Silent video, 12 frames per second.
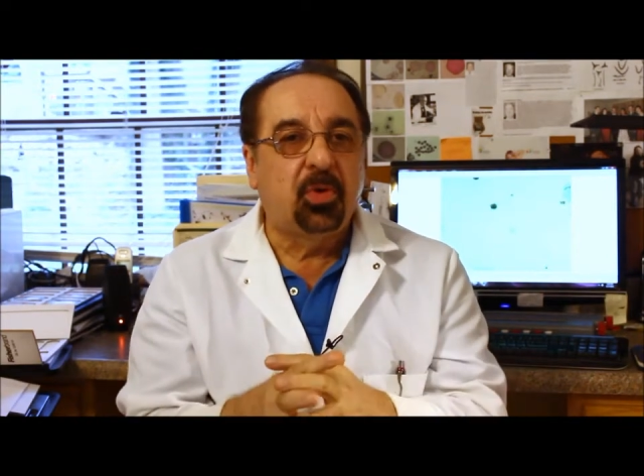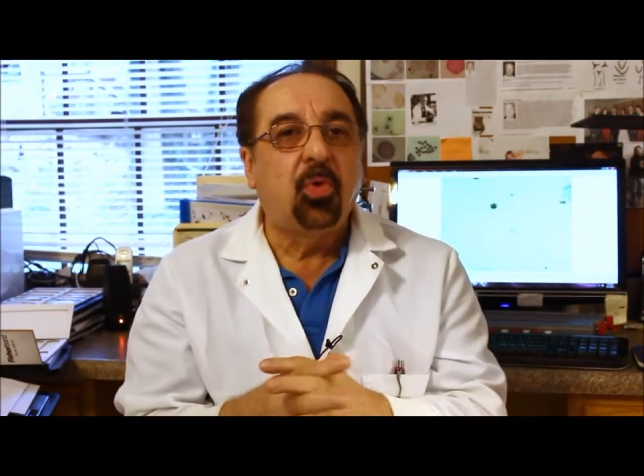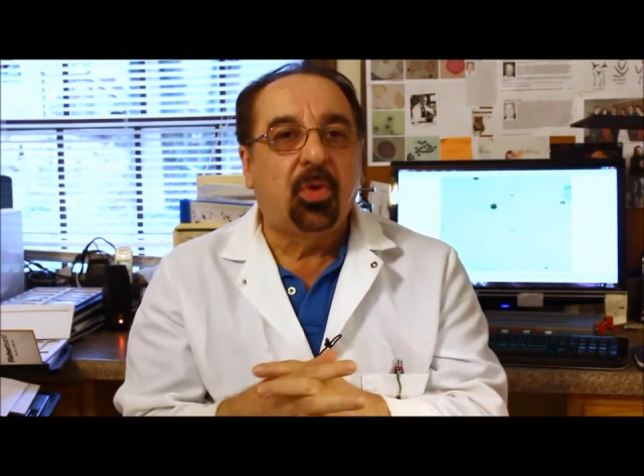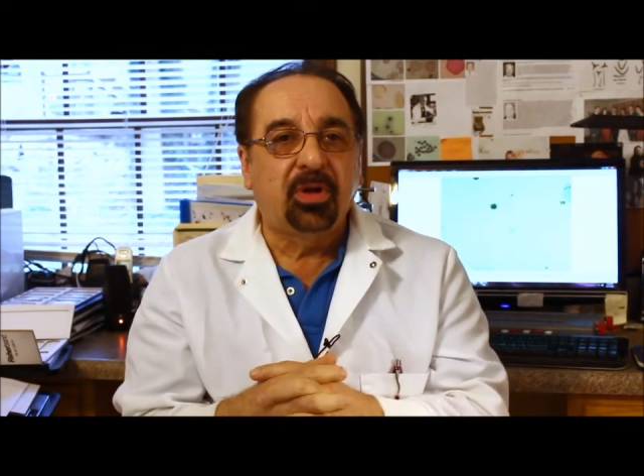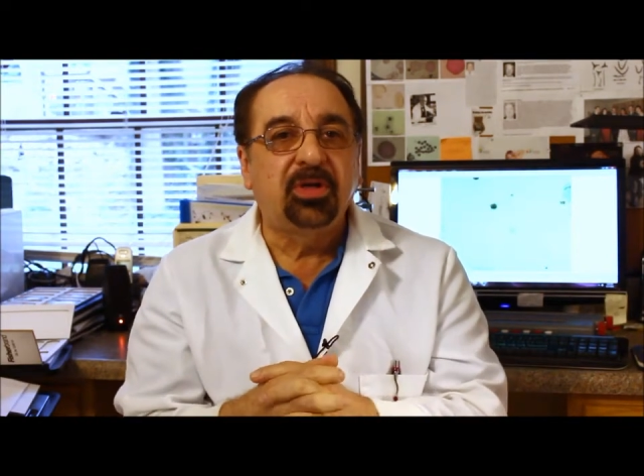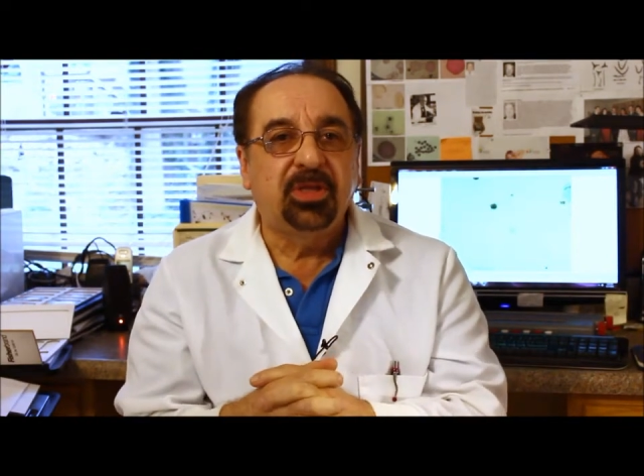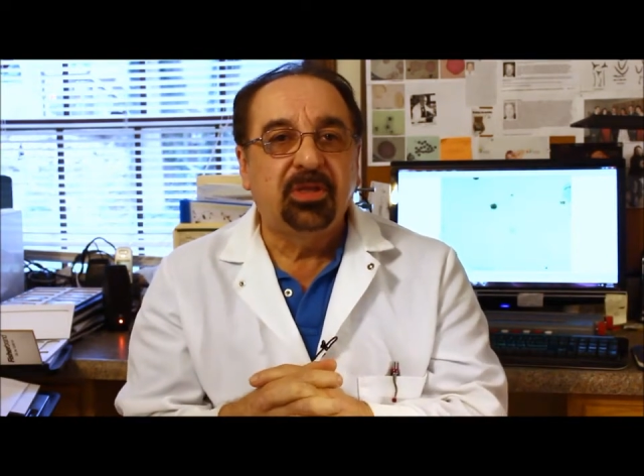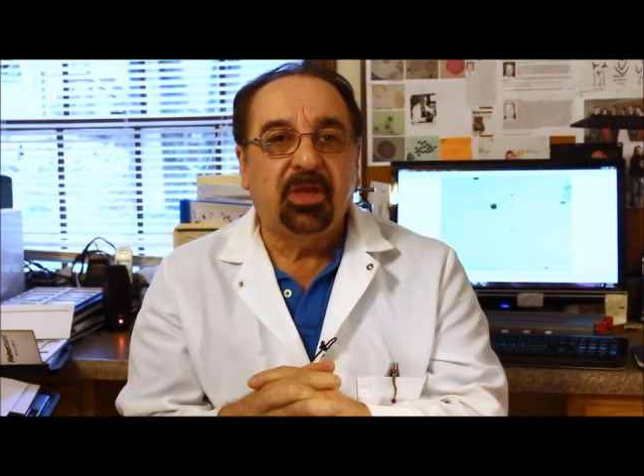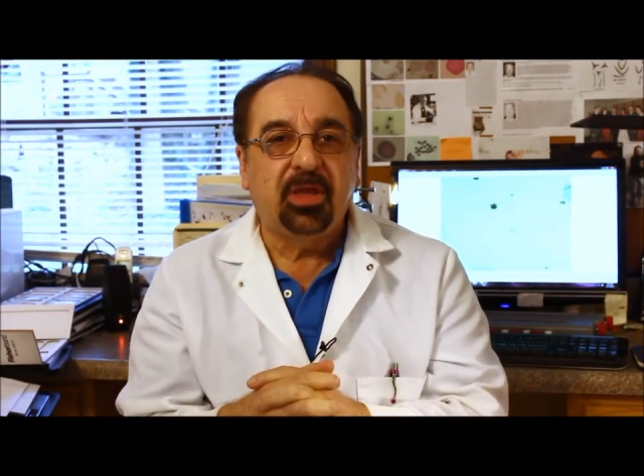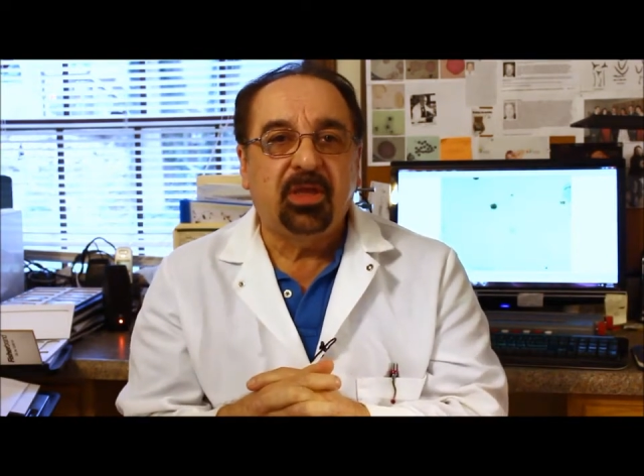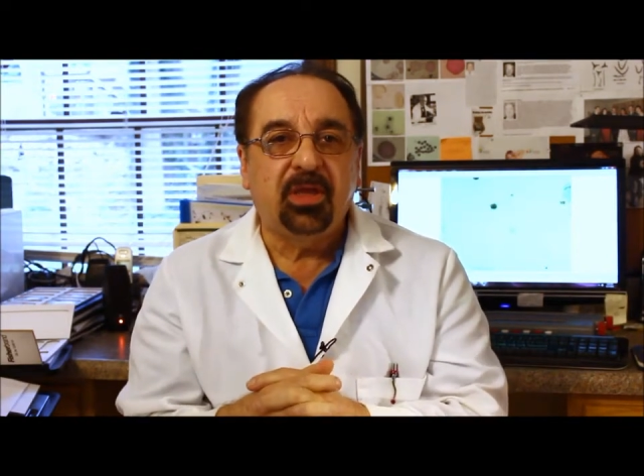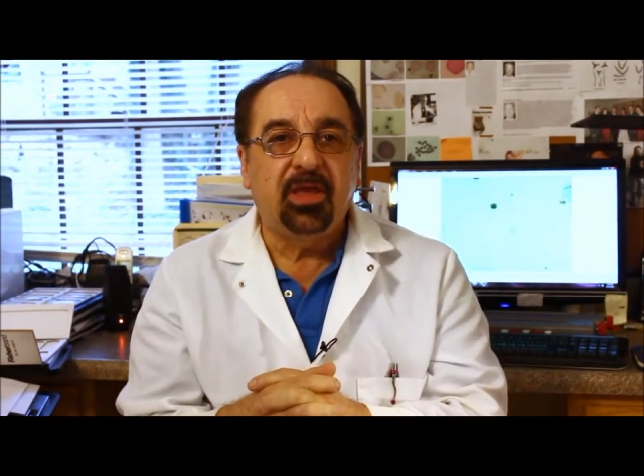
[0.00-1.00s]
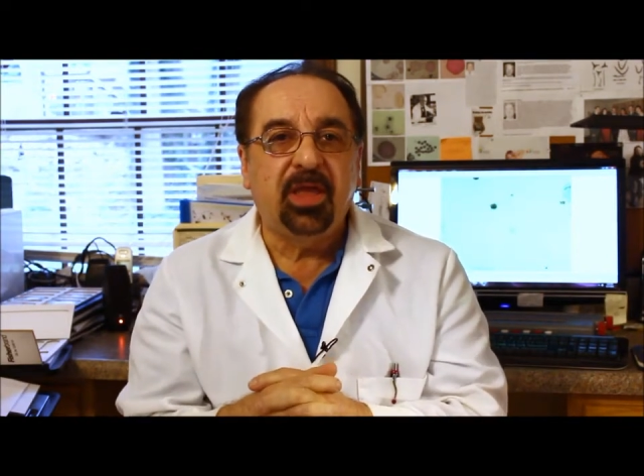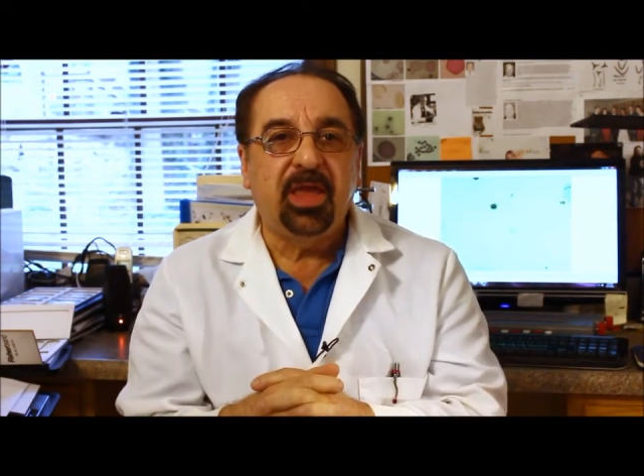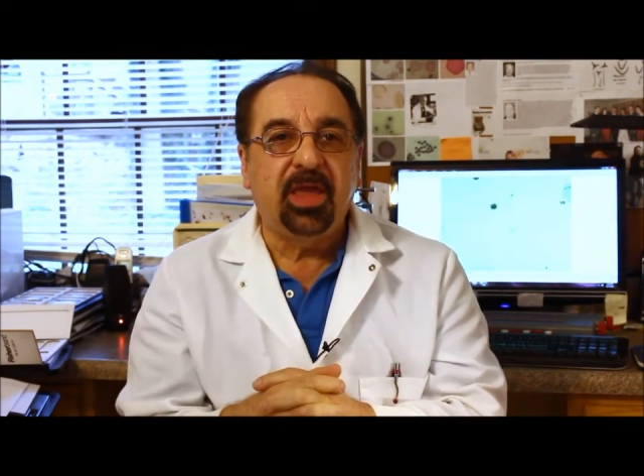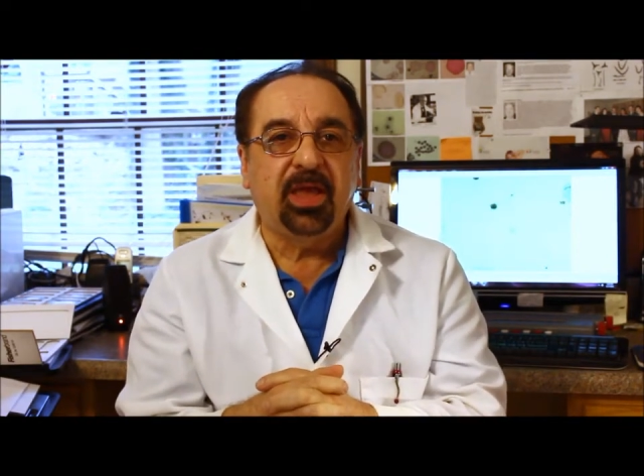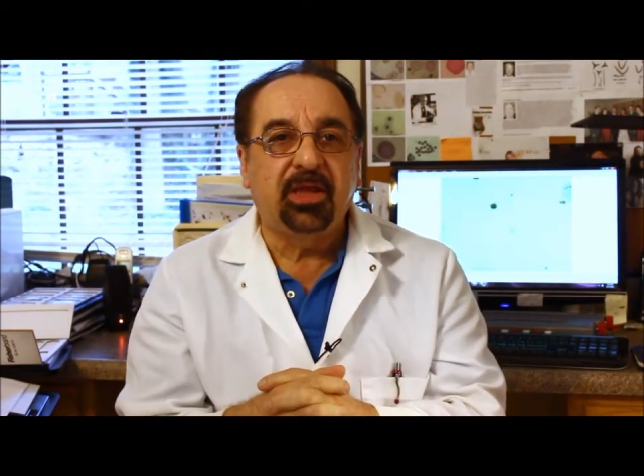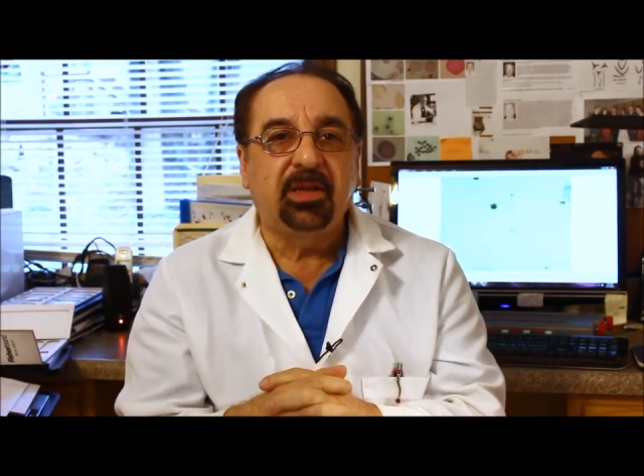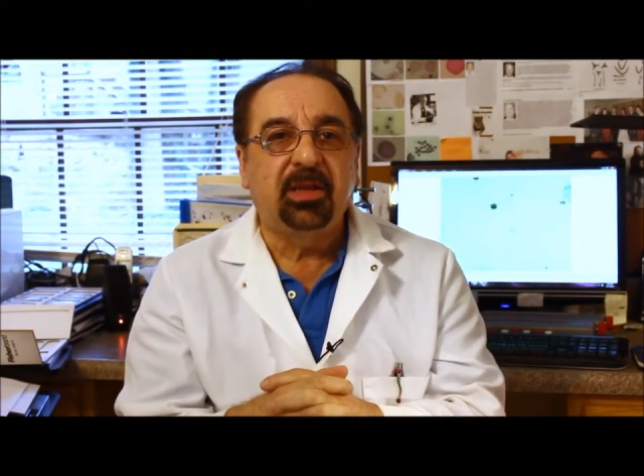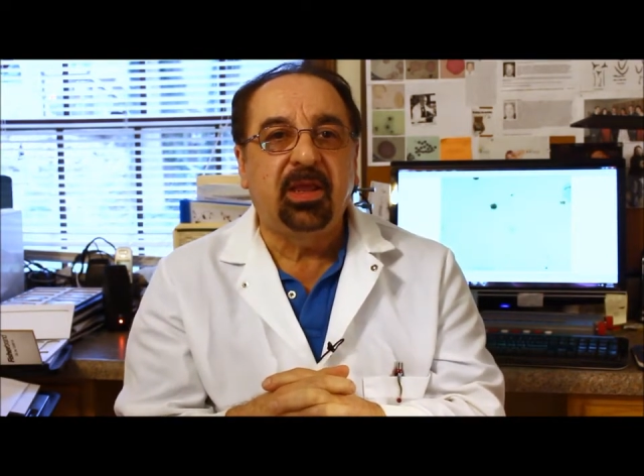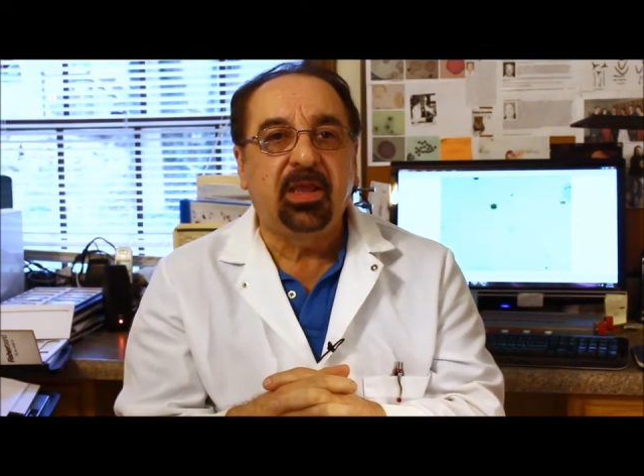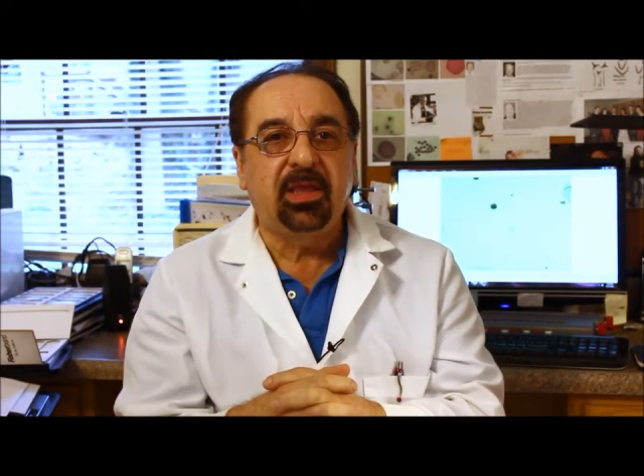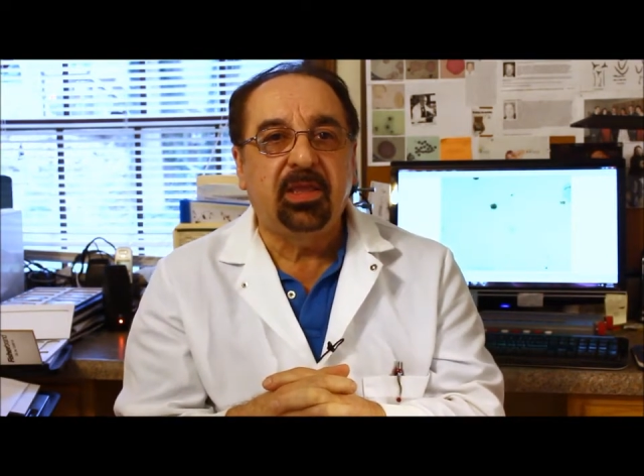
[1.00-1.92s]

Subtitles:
court and